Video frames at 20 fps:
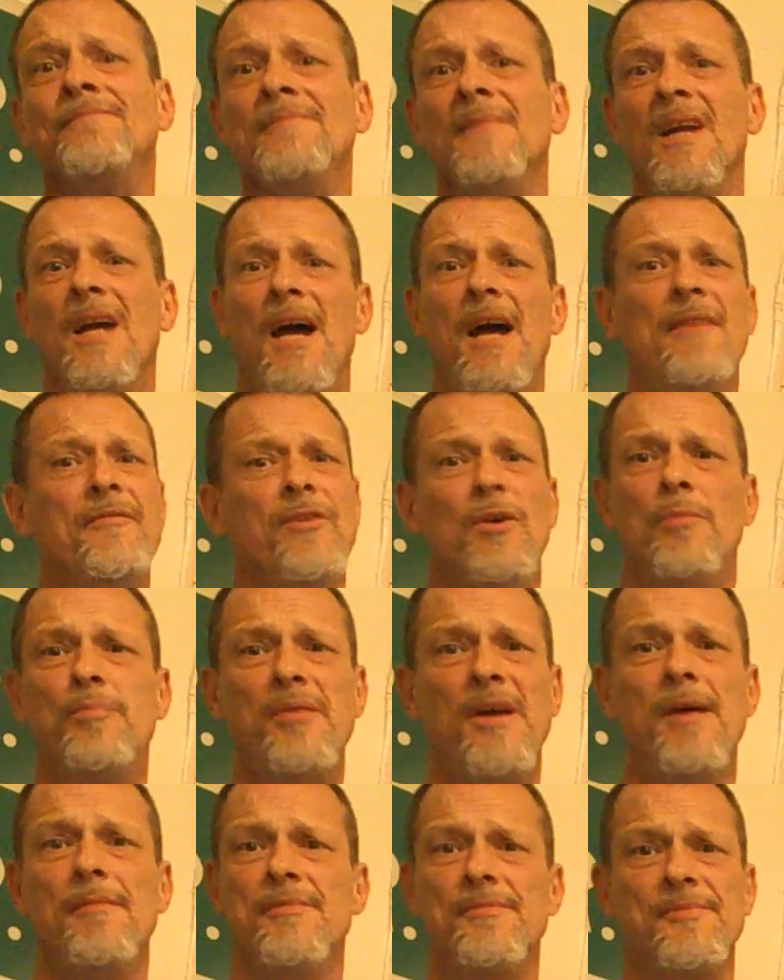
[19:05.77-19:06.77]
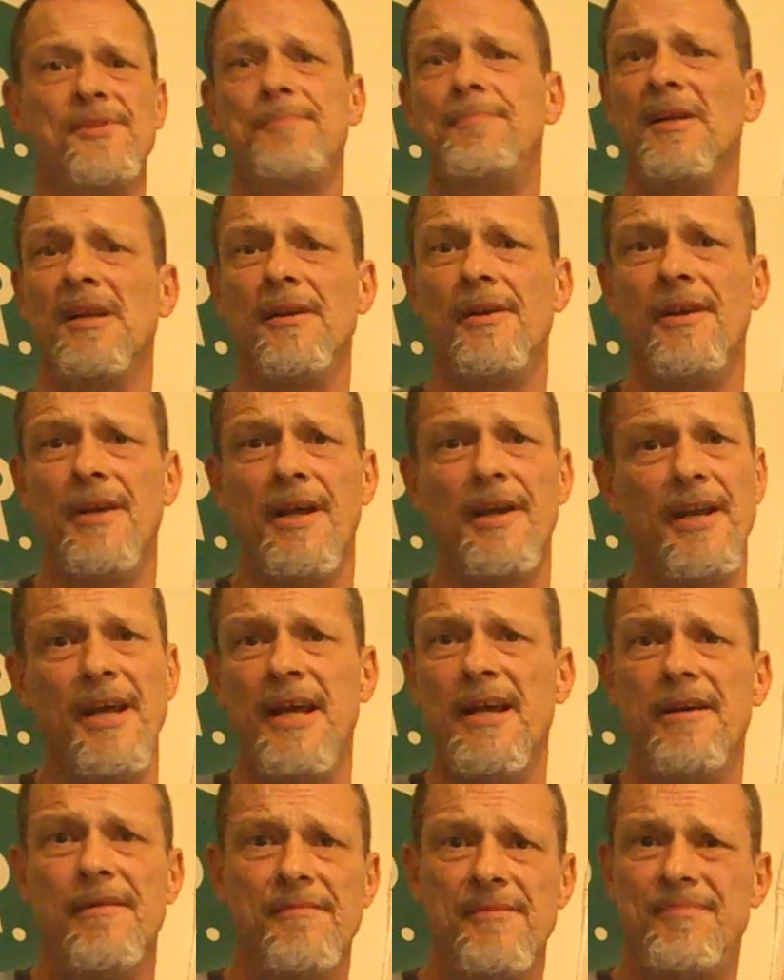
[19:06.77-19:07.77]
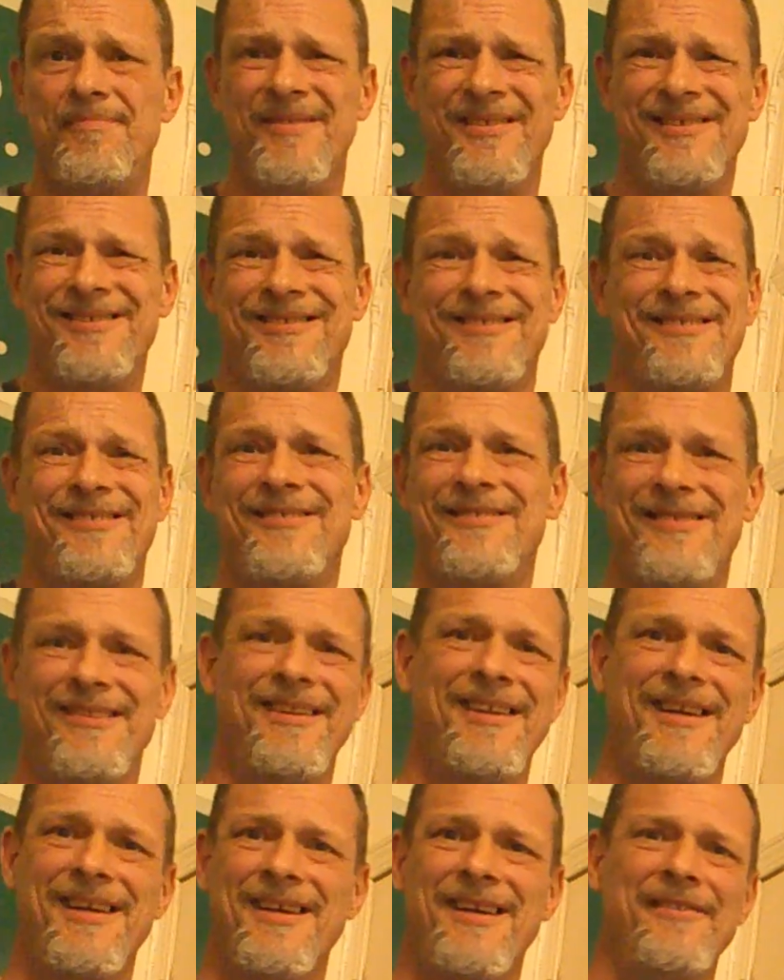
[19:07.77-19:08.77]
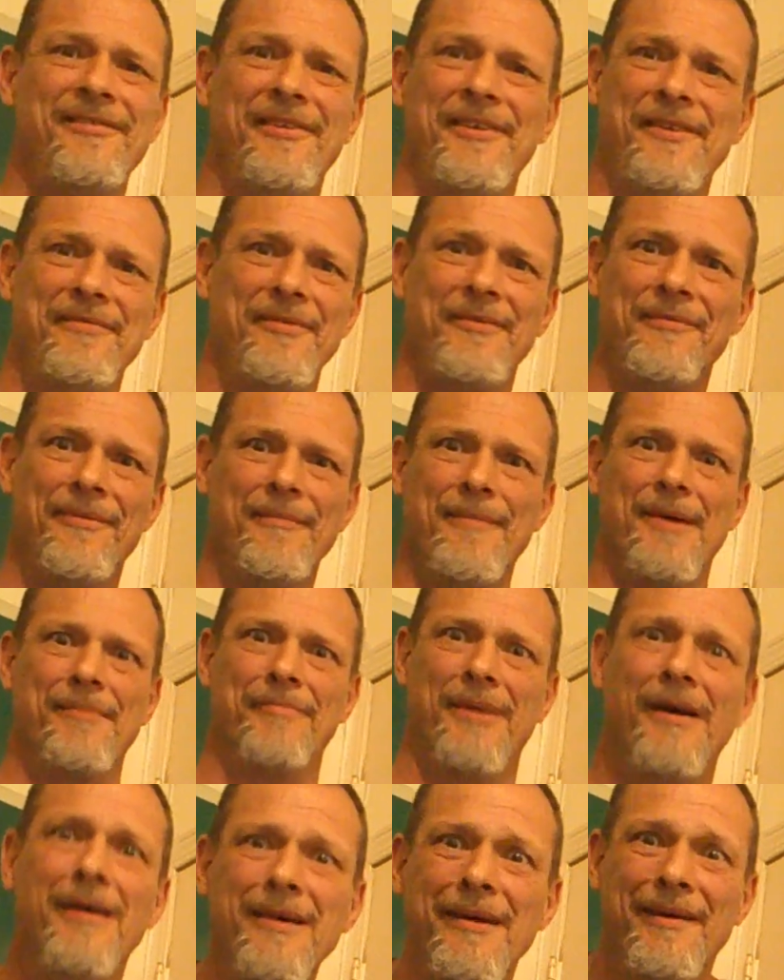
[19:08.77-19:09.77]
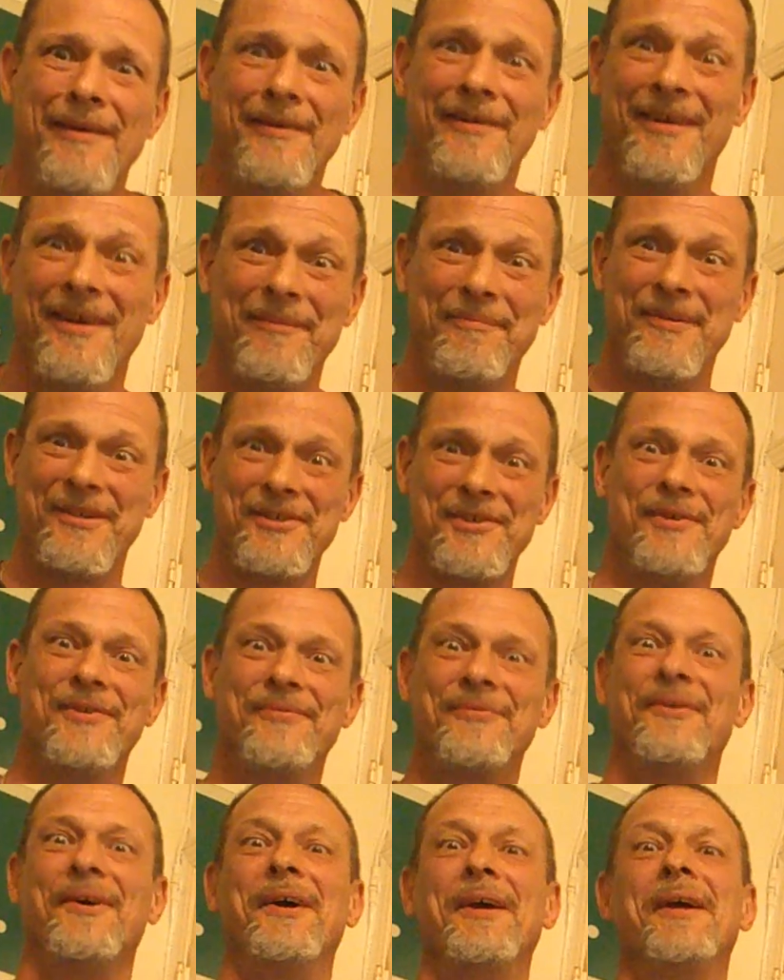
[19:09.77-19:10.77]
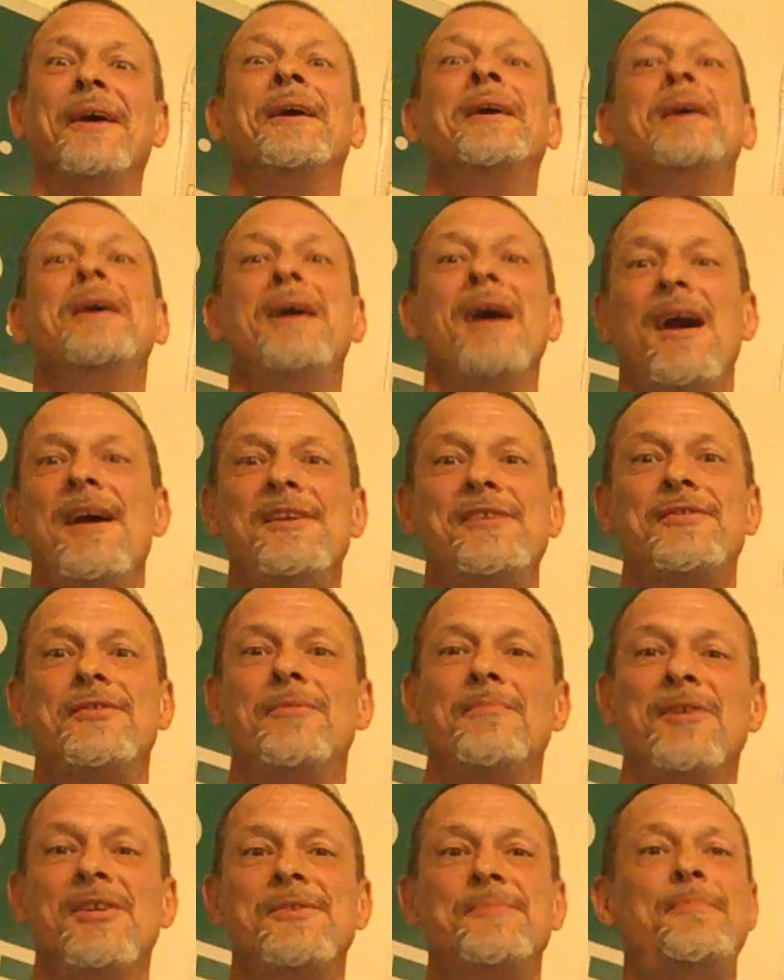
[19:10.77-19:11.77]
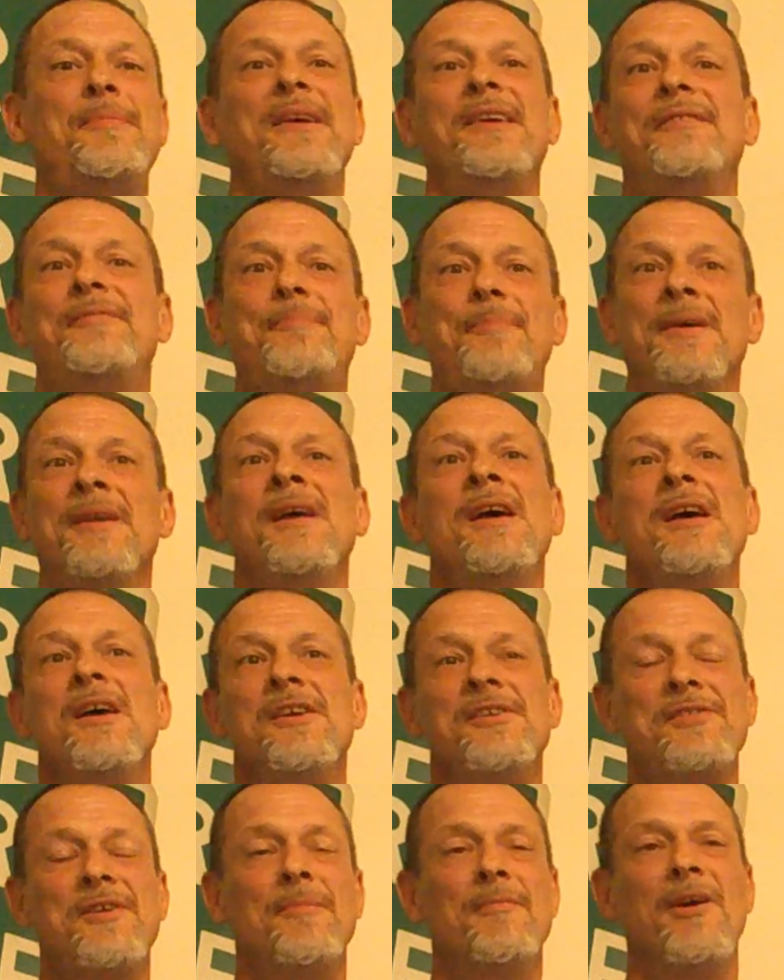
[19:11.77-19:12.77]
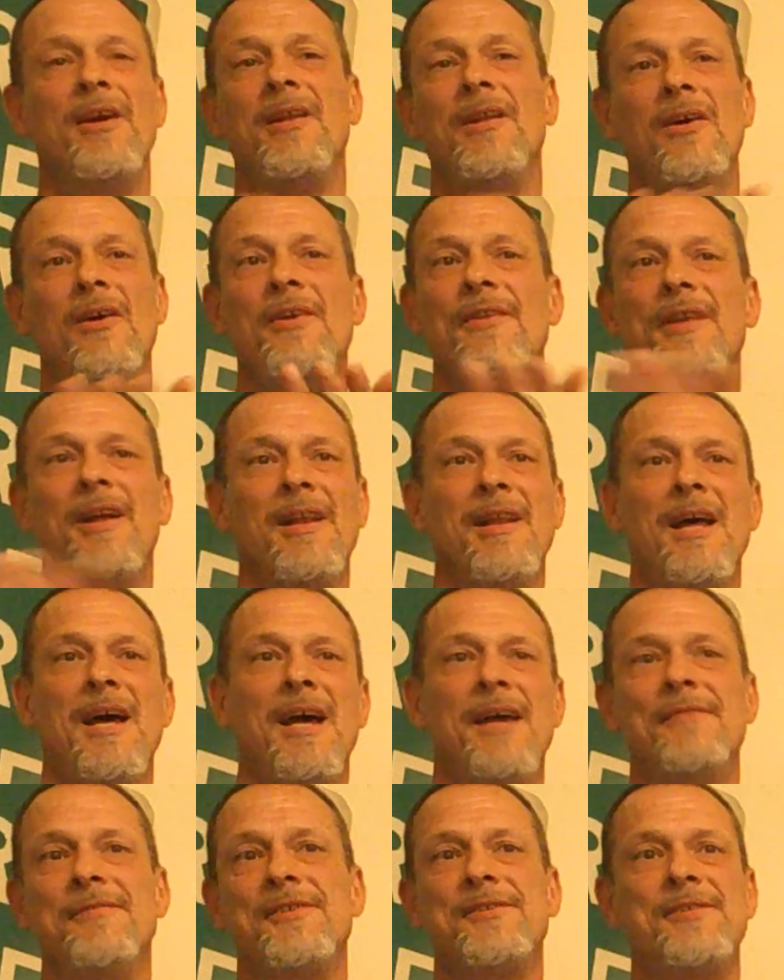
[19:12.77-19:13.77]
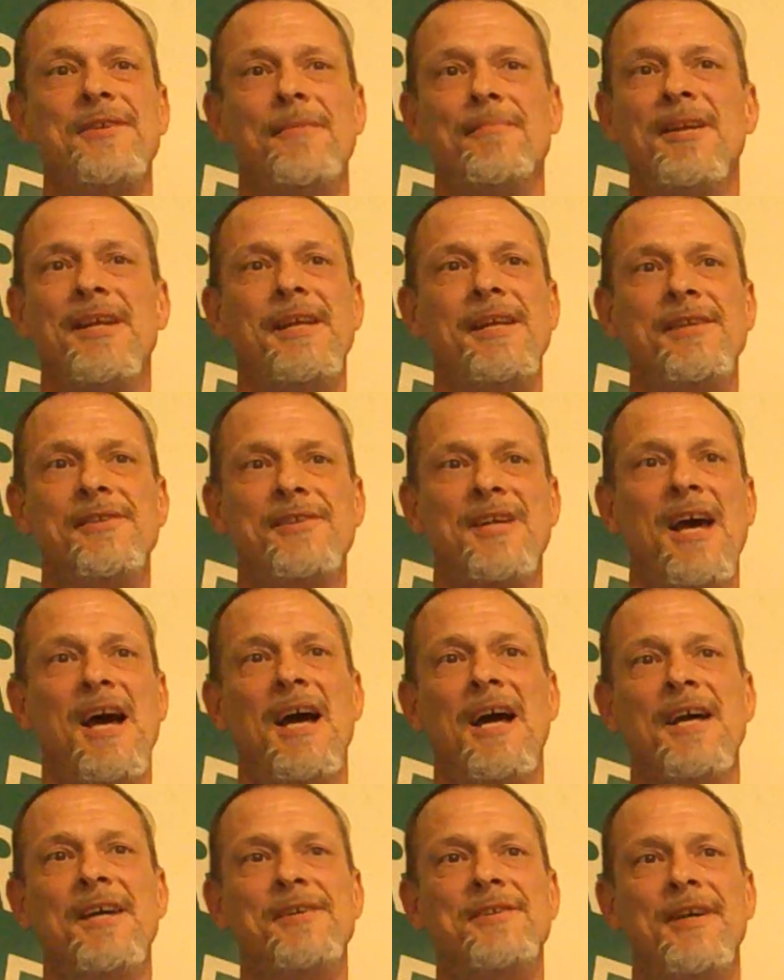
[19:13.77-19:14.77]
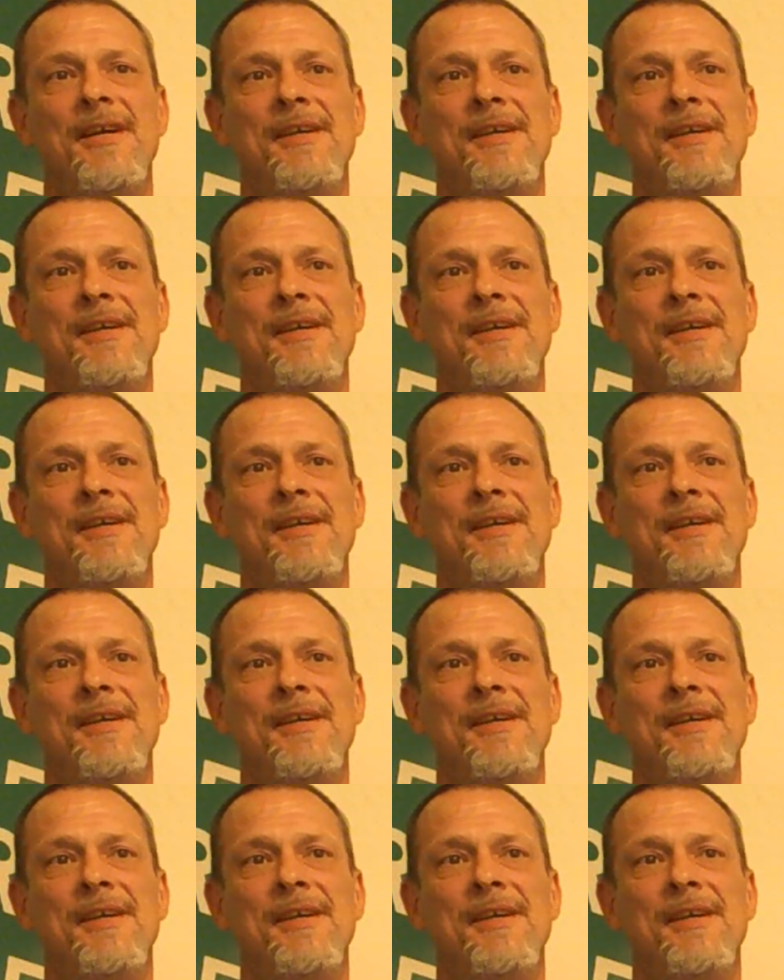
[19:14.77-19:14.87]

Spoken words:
Now, I have no problem spelling their names, but it's like, I don't even remember. To be truthful, you know, I had so much beef. But somewhere along the line with some of these guys.